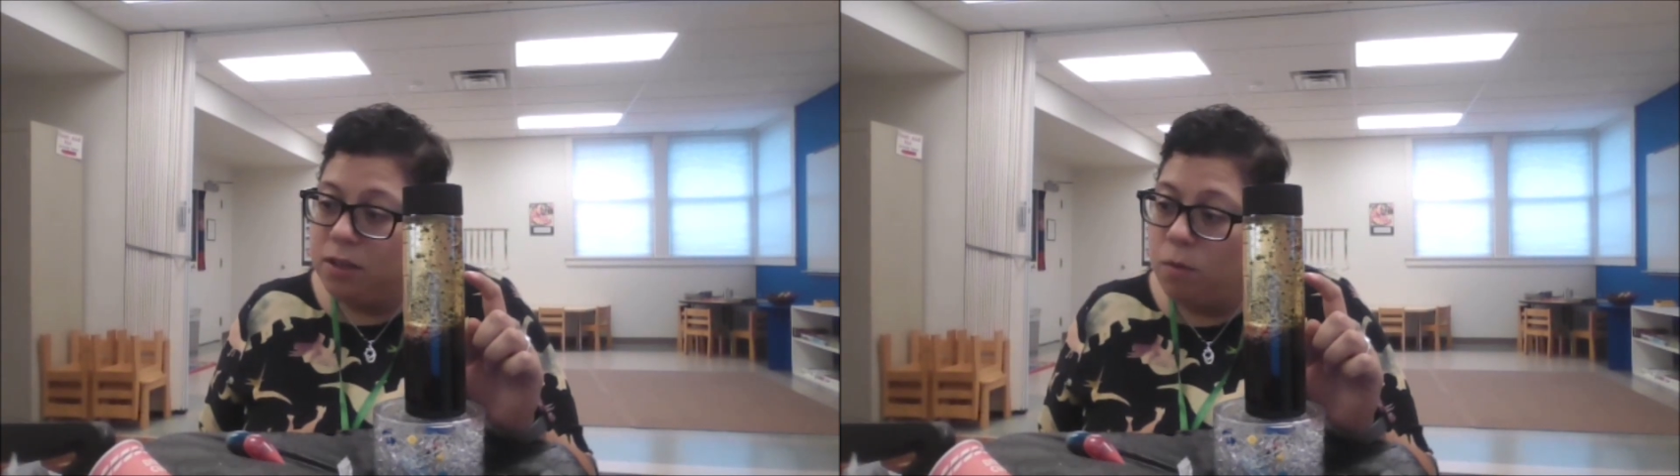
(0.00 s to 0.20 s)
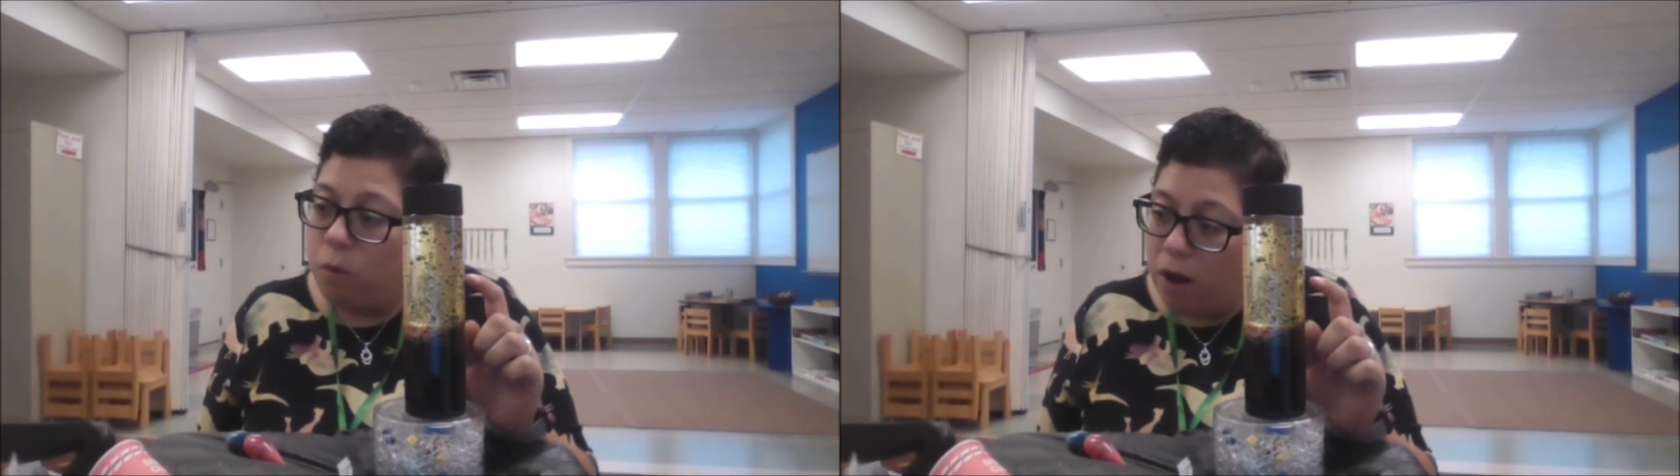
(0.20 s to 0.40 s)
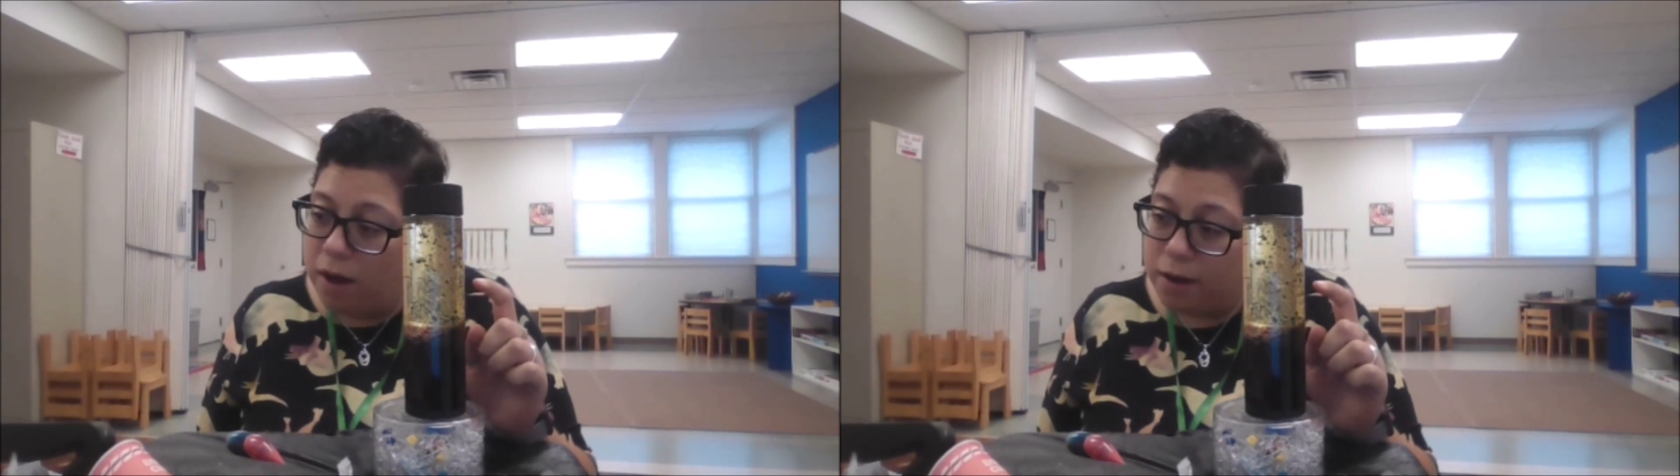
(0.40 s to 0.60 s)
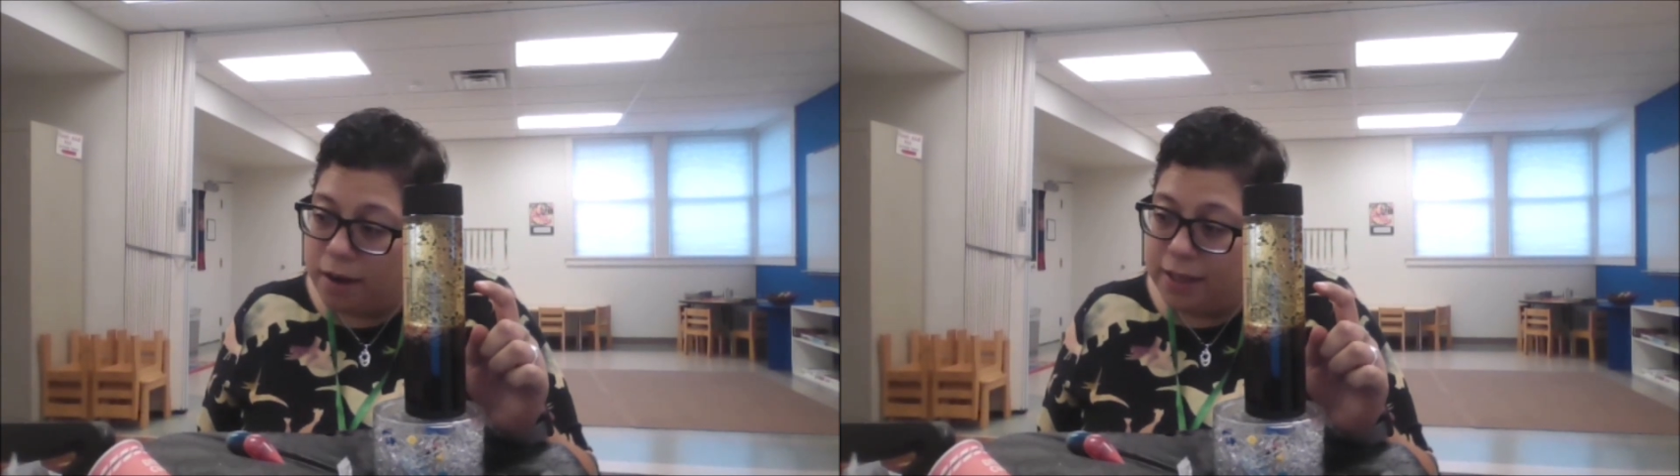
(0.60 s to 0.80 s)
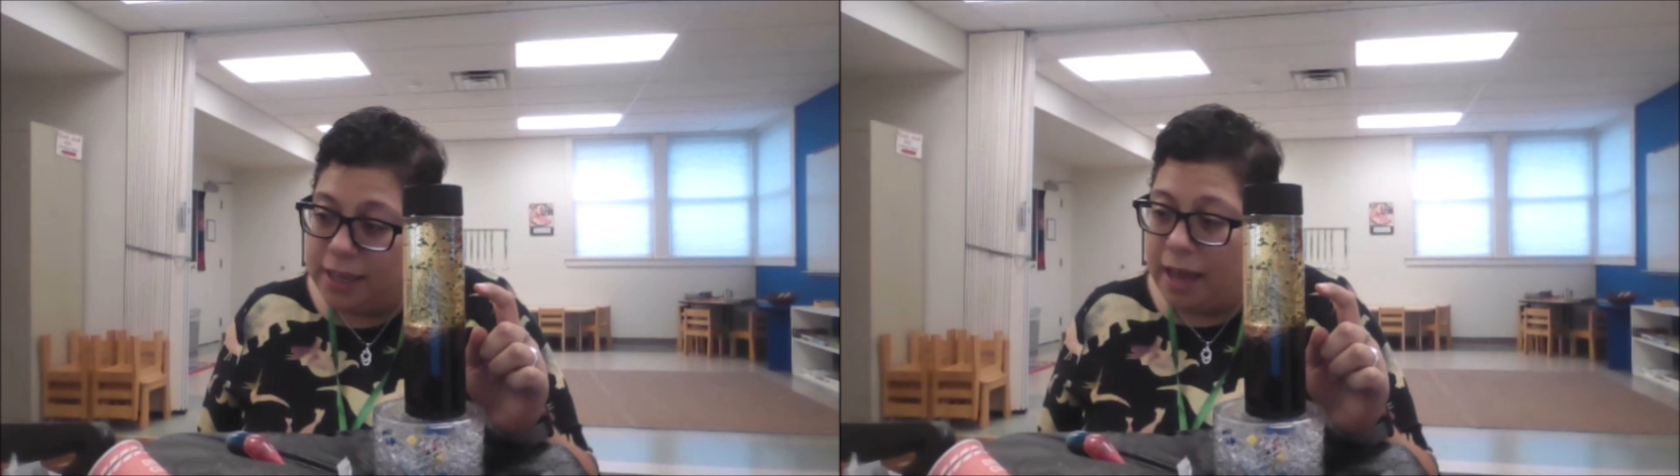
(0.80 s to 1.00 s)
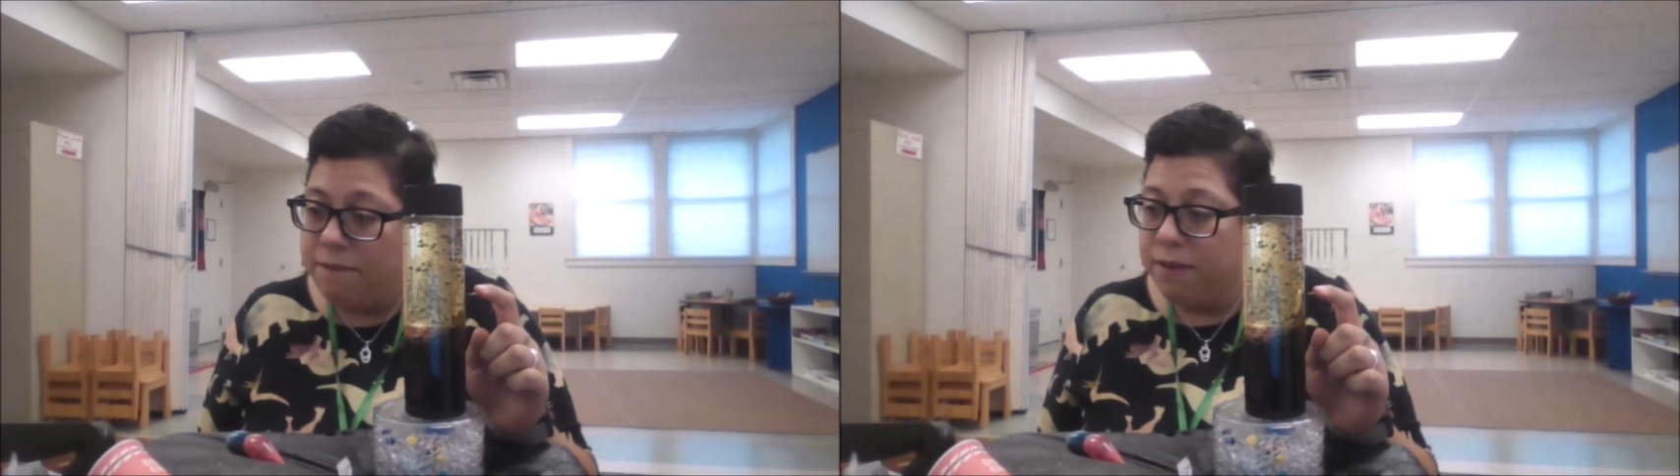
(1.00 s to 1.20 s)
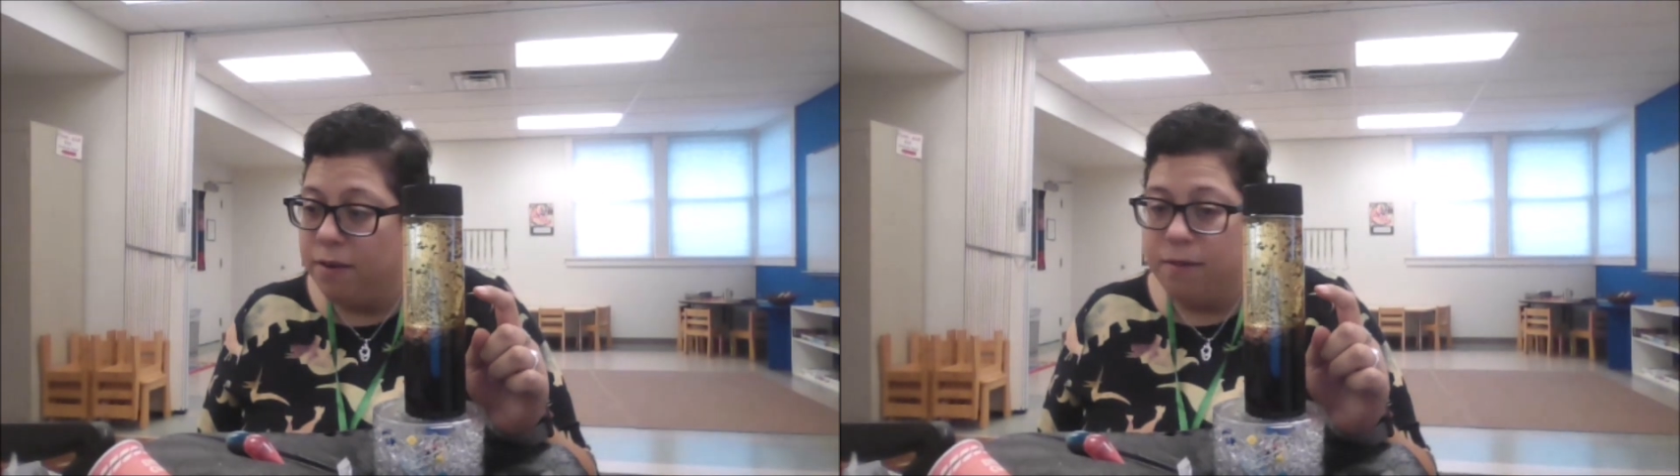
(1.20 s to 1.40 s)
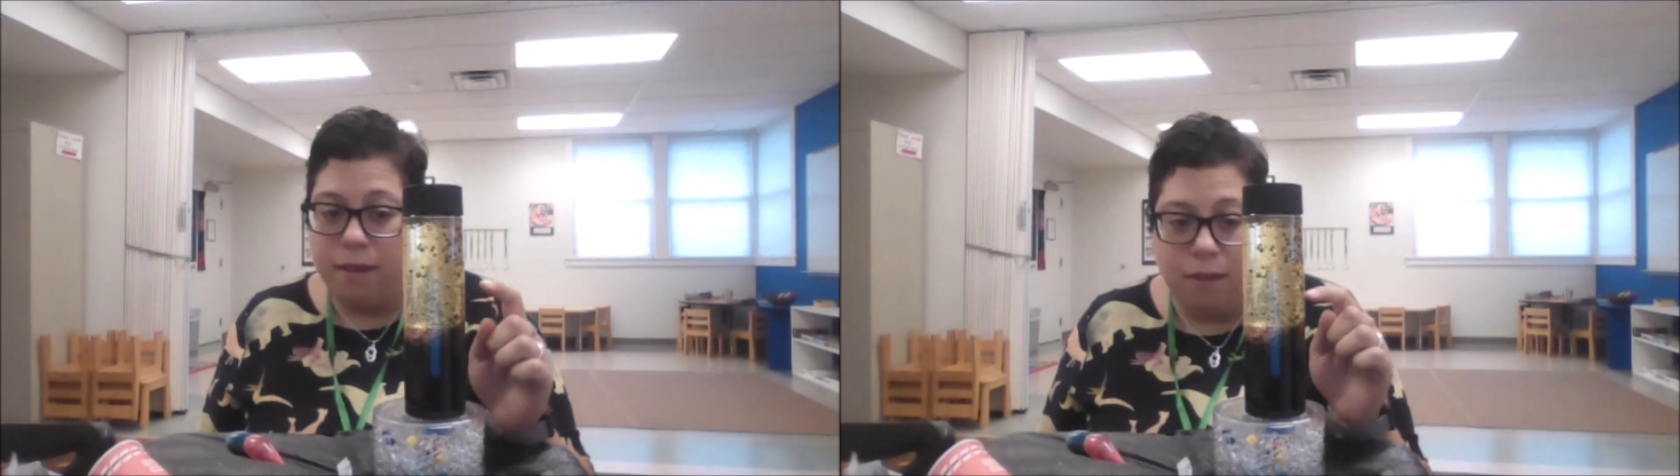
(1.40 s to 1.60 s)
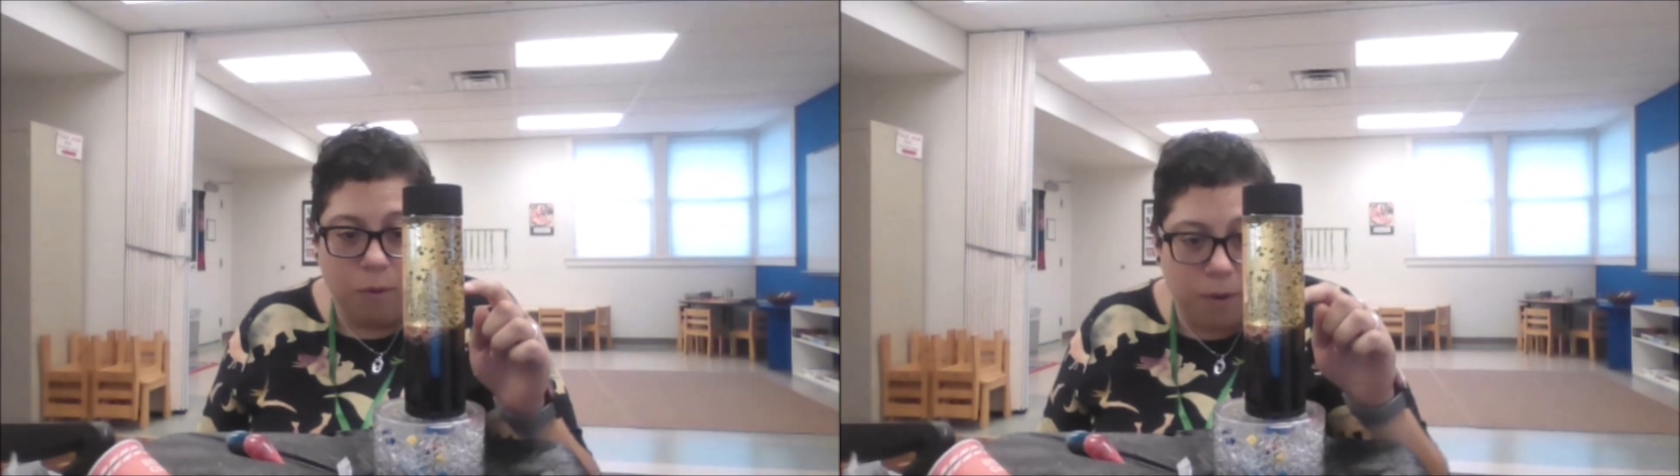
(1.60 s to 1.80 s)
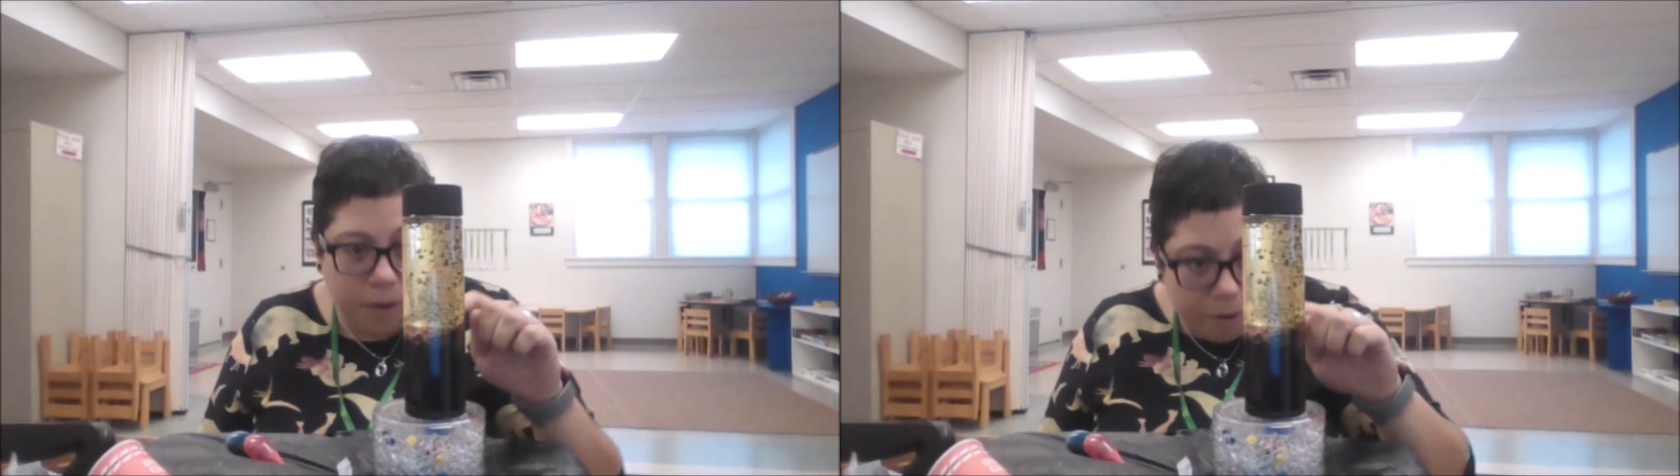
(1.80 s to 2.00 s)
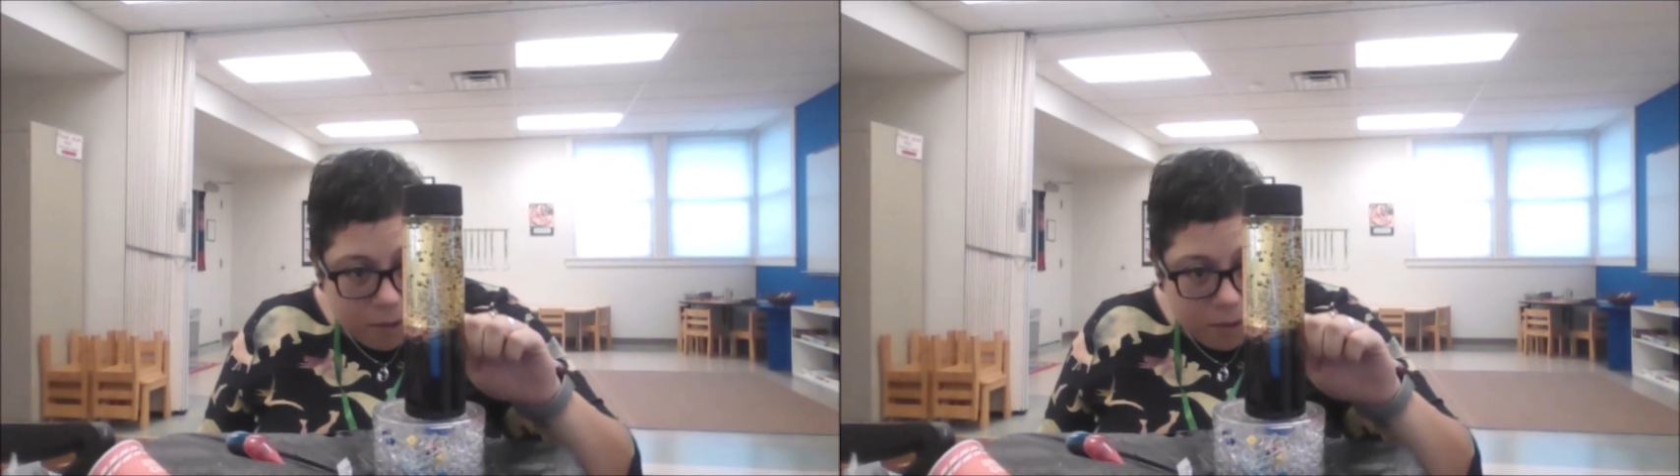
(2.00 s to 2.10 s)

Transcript: the water is heavier than the oil,